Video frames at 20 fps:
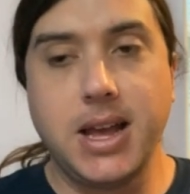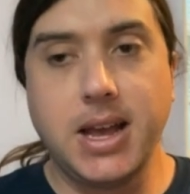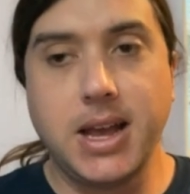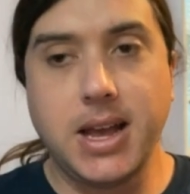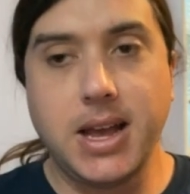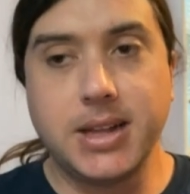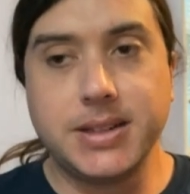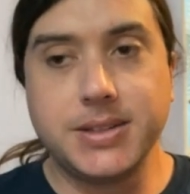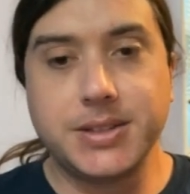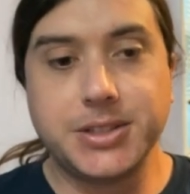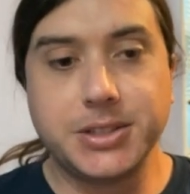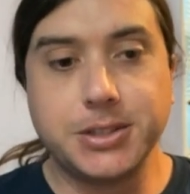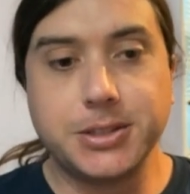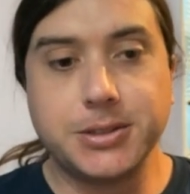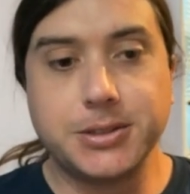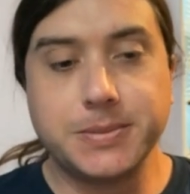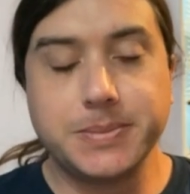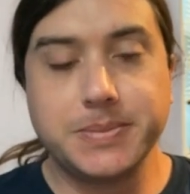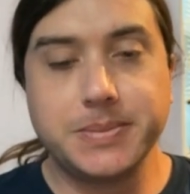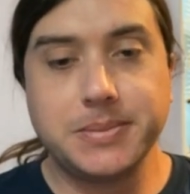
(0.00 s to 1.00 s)
And
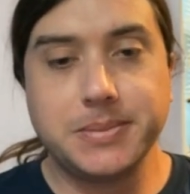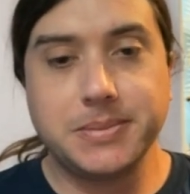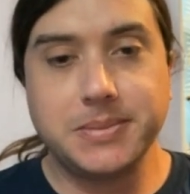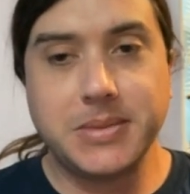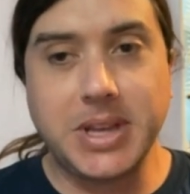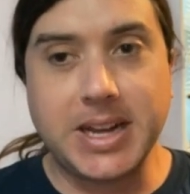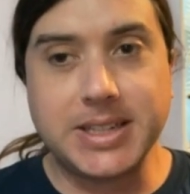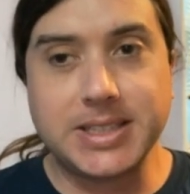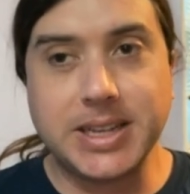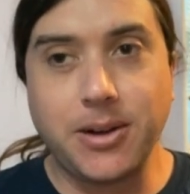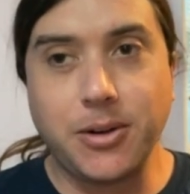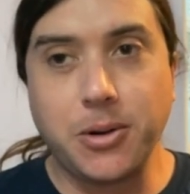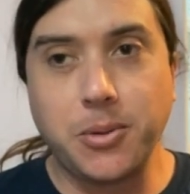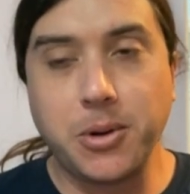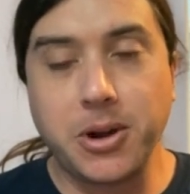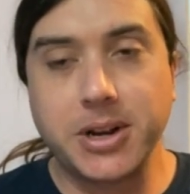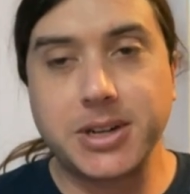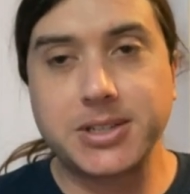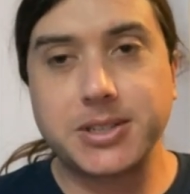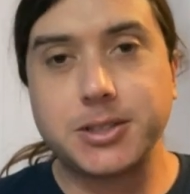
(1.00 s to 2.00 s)
so that's how it
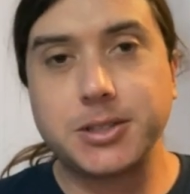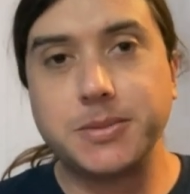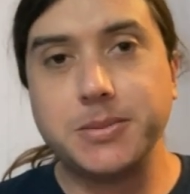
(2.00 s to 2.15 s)
works.